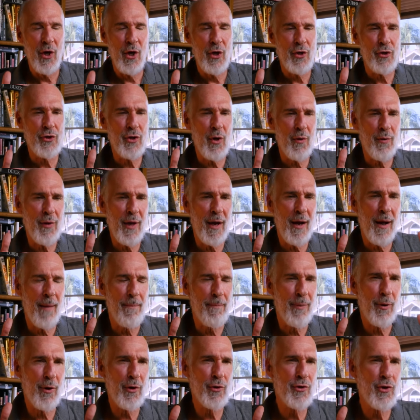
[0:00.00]
so that a
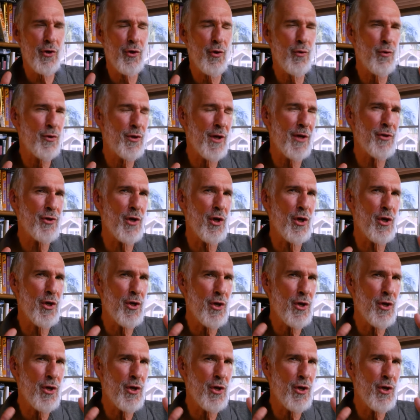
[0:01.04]
person who doesn't